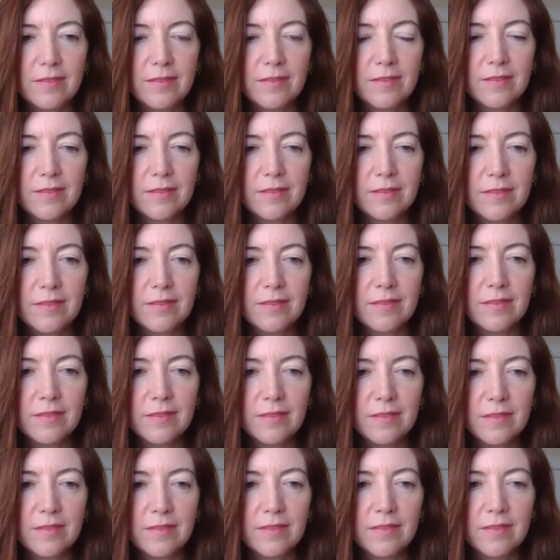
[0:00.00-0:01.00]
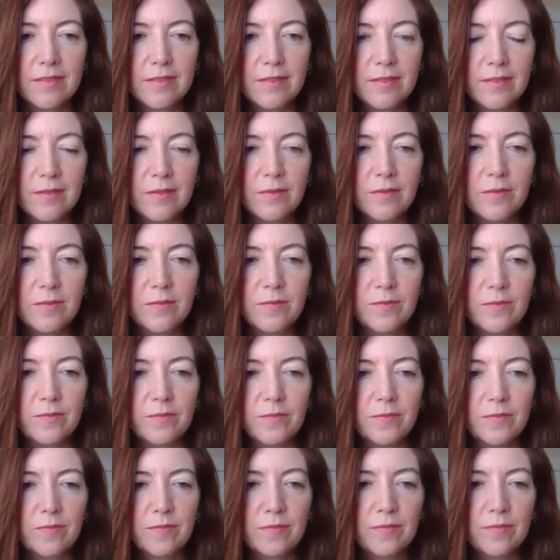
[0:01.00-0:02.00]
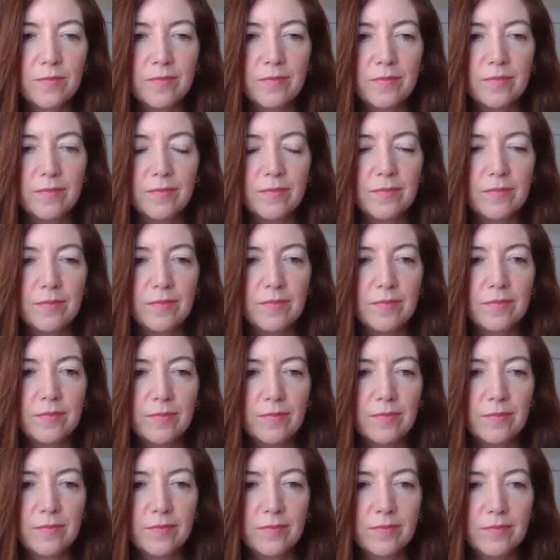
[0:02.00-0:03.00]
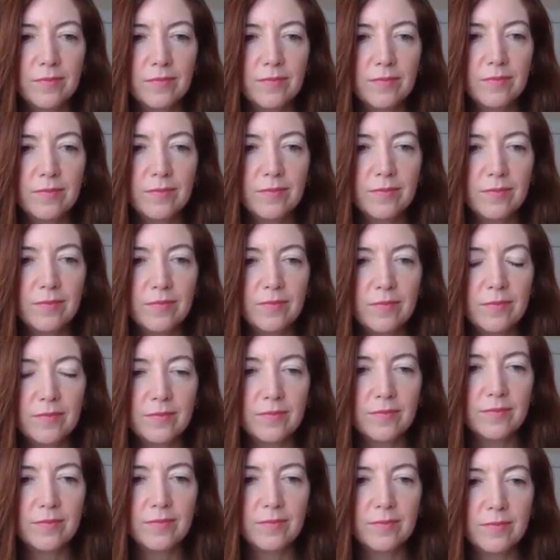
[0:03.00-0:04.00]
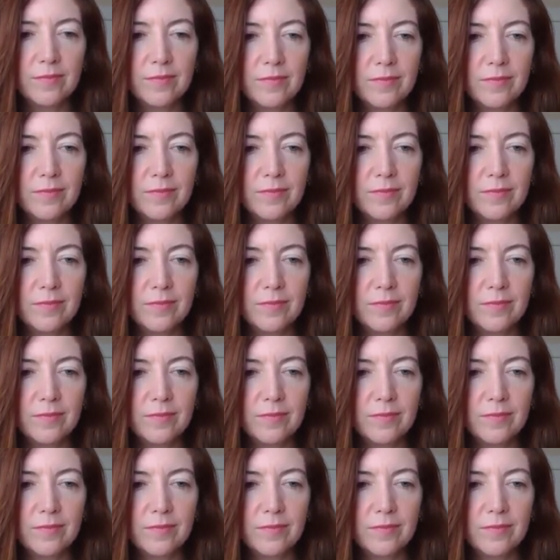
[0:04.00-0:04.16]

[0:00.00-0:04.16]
(not speaking)